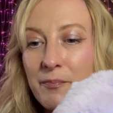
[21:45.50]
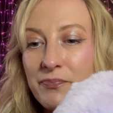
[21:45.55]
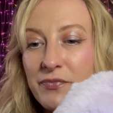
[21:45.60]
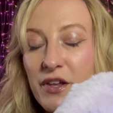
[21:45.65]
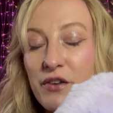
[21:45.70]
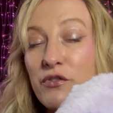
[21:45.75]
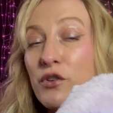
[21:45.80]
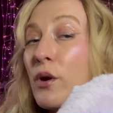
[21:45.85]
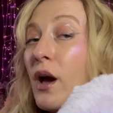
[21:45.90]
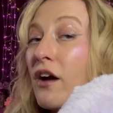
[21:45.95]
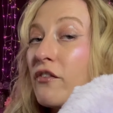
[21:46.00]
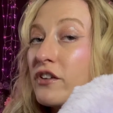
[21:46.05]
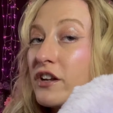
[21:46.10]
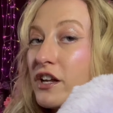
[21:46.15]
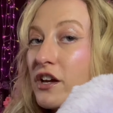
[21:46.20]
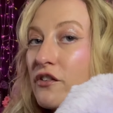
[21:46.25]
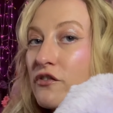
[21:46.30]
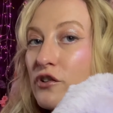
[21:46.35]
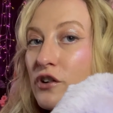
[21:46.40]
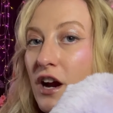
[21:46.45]
if you have
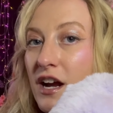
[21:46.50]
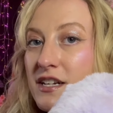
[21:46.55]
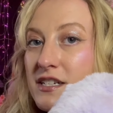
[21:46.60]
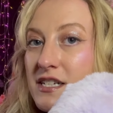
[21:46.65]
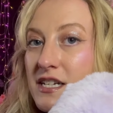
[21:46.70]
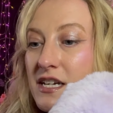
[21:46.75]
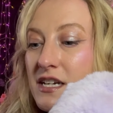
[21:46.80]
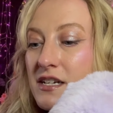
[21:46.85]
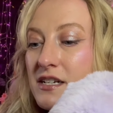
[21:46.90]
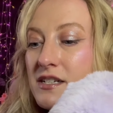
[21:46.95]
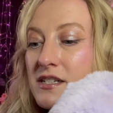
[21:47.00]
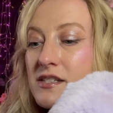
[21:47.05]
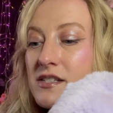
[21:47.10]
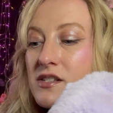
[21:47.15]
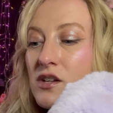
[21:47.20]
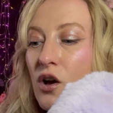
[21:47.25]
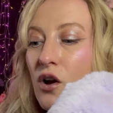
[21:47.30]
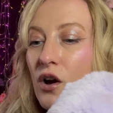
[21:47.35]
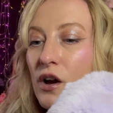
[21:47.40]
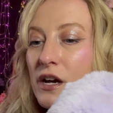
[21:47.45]
any other ideas
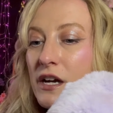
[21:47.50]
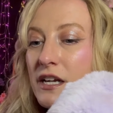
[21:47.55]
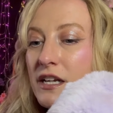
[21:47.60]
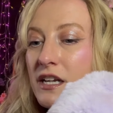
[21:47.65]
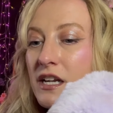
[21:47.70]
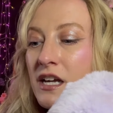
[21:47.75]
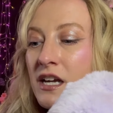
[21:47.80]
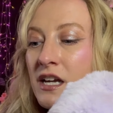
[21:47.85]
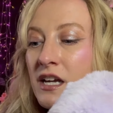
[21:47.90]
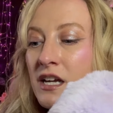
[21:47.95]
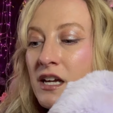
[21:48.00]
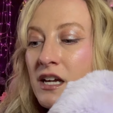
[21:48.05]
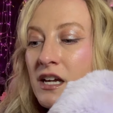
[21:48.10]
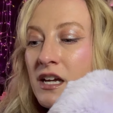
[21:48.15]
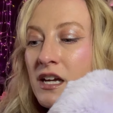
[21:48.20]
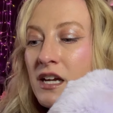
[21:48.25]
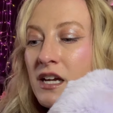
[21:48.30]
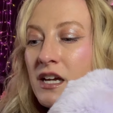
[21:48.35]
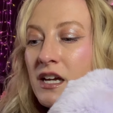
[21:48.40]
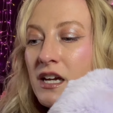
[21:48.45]

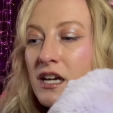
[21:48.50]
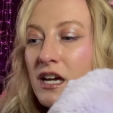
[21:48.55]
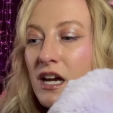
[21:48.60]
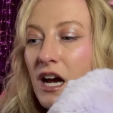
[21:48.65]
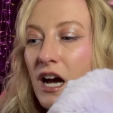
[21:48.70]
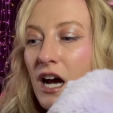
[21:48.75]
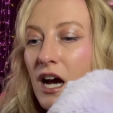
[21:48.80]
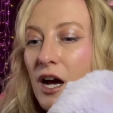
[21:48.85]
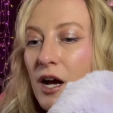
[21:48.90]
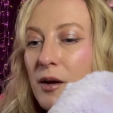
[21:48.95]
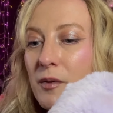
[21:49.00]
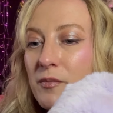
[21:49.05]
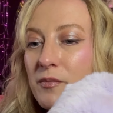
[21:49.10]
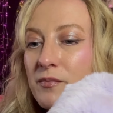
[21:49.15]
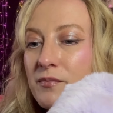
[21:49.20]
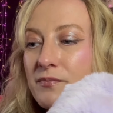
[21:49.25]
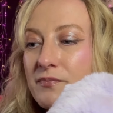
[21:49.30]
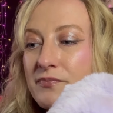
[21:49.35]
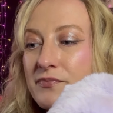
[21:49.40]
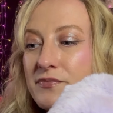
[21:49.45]
on
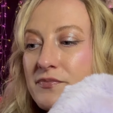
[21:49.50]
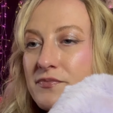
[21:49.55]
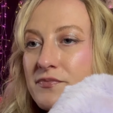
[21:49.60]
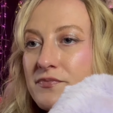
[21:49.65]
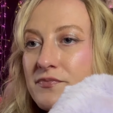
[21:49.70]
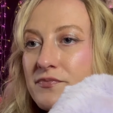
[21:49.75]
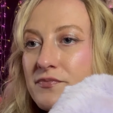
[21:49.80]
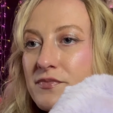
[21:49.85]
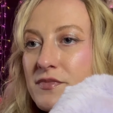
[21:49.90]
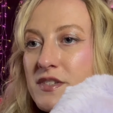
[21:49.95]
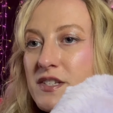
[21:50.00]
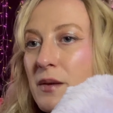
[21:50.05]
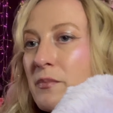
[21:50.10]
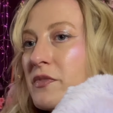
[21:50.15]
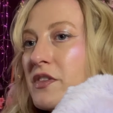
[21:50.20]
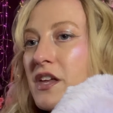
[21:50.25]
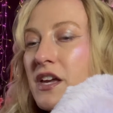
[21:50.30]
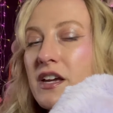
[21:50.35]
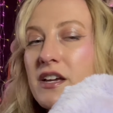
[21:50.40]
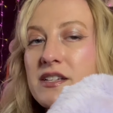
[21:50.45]

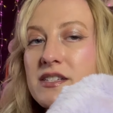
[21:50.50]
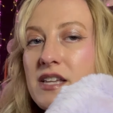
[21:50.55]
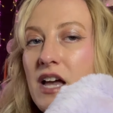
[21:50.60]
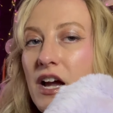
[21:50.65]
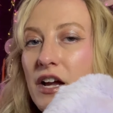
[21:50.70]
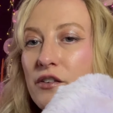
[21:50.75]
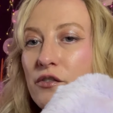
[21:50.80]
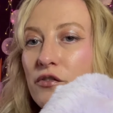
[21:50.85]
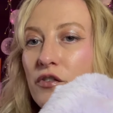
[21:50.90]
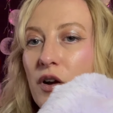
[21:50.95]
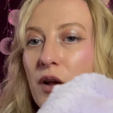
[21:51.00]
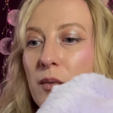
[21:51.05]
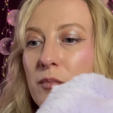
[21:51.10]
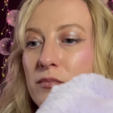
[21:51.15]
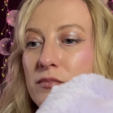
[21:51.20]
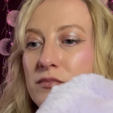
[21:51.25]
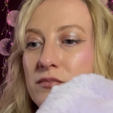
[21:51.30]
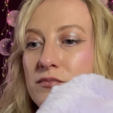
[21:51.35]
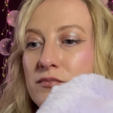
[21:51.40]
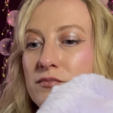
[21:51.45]
something aside
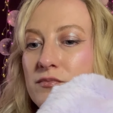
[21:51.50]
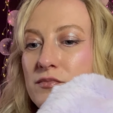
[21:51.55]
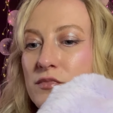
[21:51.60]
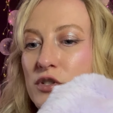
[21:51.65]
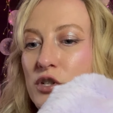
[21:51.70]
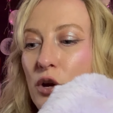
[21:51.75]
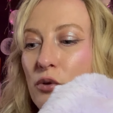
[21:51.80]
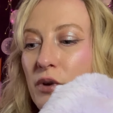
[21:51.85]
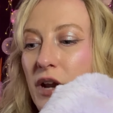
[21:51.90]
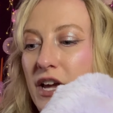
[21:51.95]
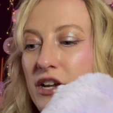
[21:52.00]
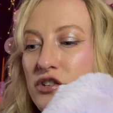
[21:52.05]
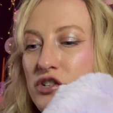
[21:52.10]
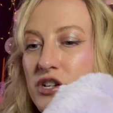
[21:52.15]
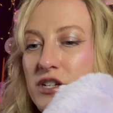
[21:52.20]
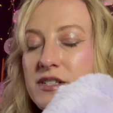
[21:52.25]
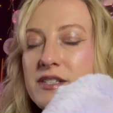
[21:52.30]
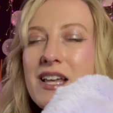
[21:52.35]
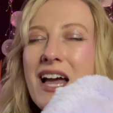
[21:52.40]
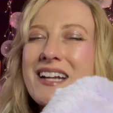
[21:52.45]
from
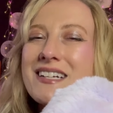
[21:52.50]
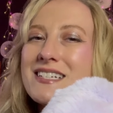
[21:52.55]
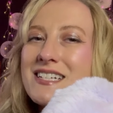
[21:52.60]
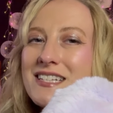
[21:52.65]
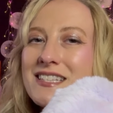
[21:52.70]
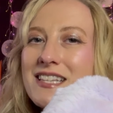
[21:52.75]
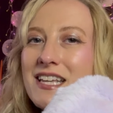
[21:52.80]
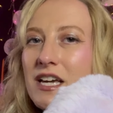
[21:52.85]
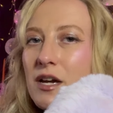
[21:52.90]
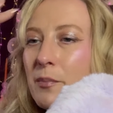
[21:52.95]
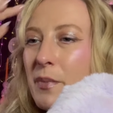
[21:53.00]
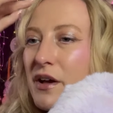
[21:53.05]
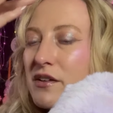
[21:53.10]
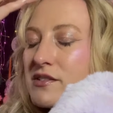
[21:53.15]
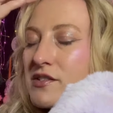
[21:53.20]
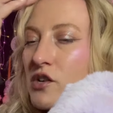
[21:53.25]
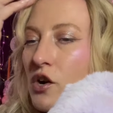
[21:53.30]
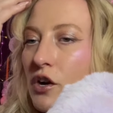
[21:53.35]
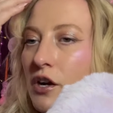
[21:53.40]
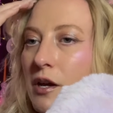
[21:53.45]
donations, I did think about
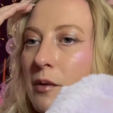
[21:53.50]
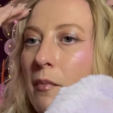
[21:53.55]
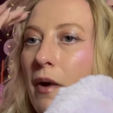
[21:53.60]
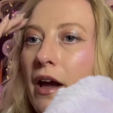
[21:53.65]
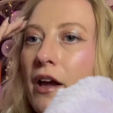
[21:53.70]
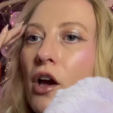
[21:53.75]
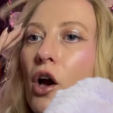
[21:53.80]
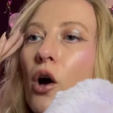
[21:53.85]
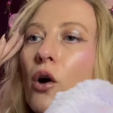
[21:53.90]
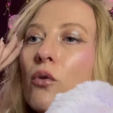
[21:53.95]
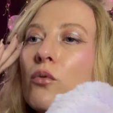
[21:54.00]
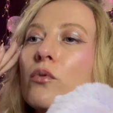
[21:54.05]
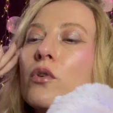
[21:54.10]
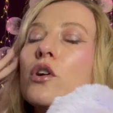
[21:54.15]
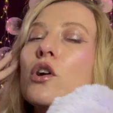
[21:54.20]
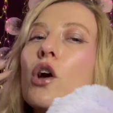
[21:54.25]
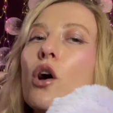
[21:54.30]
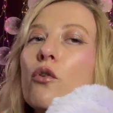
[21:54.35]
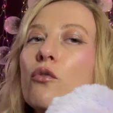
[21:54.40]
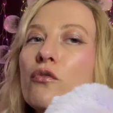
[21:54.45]
starting my
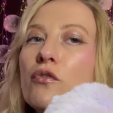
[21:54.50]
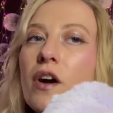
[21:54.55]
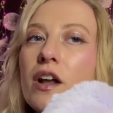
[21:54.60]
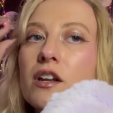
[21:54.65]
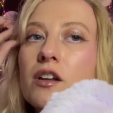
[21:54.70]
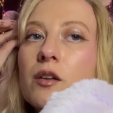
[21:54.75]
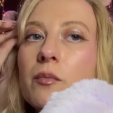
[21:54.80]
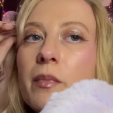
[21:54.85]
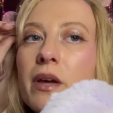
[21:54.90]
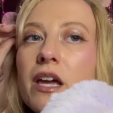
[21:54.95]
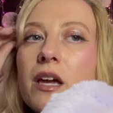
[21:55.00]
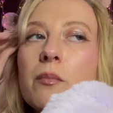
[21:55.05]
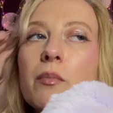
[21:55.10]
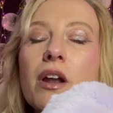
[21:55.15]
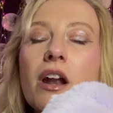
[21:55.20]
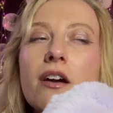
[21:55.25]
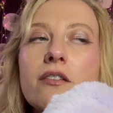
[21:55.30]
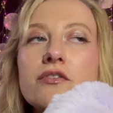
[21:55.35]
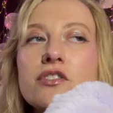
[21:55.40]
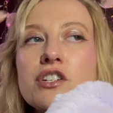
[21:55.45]
own GoFundMe, but
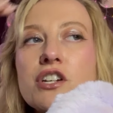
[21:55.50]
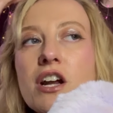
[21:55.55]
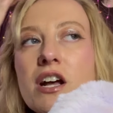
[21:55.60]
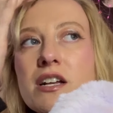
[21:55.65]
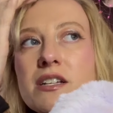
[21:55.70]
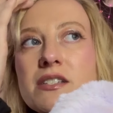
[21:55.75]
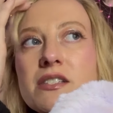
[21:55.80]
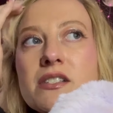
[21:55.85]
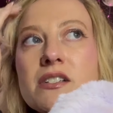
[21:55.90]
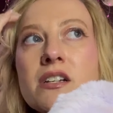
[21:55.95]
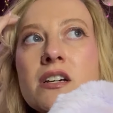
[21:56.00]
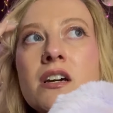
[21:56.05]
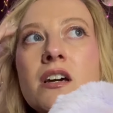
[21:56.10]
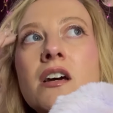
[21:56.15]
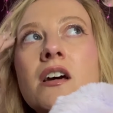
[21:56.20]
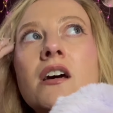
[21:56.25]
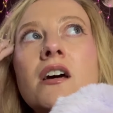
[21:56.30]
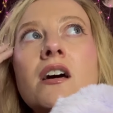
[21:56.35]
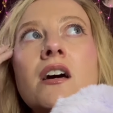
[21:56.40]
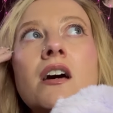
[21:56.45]
I've just
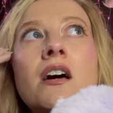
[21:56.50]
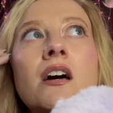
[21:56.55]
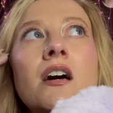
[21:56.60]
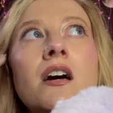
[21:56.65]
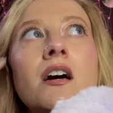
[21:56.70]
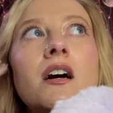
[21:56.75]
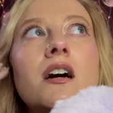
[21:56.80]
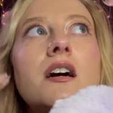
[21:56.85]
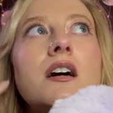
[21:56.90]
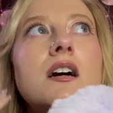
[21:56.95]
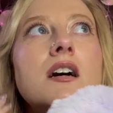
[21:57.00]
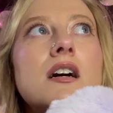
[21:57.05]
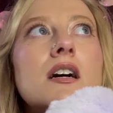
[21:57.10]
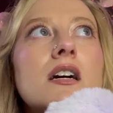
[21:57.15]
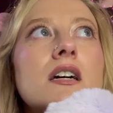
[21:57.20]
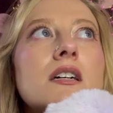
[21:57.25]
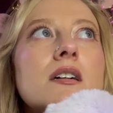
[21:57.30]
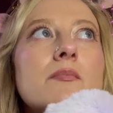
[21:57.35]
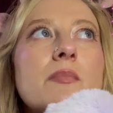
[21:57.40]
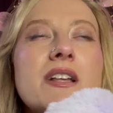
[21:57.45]

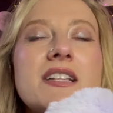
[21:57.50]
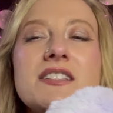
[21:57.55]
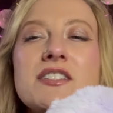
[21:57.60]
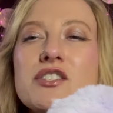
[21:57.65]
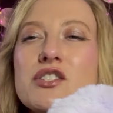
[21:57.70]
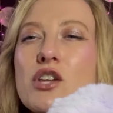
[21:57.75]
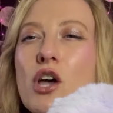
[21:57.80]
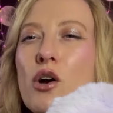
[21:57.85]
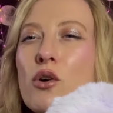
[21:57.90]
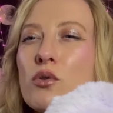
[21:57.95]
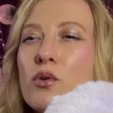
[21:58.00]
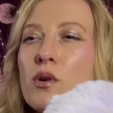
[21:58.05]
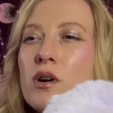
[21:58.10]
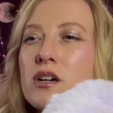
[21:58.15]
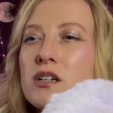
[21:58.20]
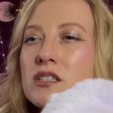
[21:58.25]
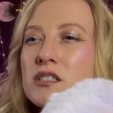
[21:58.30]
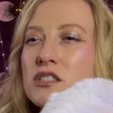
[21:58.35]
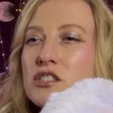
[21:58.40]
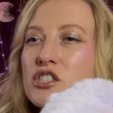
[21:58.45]
been so
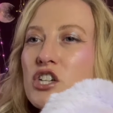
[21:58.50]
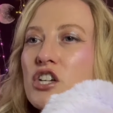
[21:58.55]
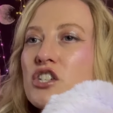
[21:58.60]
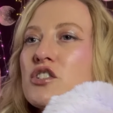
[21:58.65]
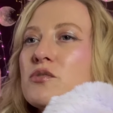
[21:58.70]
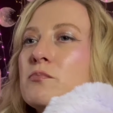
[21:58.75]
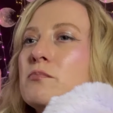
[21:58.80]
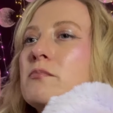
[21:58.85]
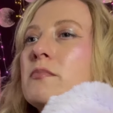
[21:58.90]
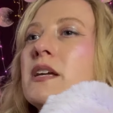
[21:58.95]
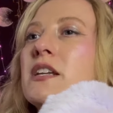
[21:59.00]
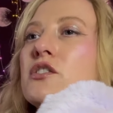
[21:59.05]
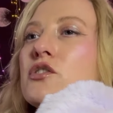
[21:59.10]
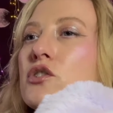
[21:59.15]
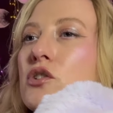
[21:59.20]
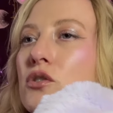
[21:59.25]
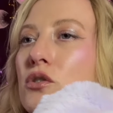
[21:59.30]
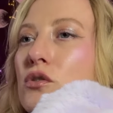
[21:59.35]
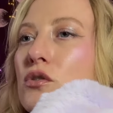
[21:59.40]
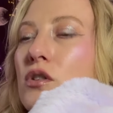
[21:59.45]

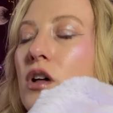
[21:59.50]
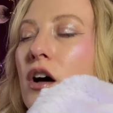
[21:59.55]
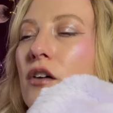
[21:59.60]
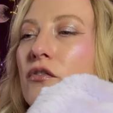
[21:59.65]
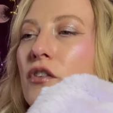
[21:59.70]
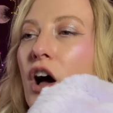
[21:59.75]
judgmental of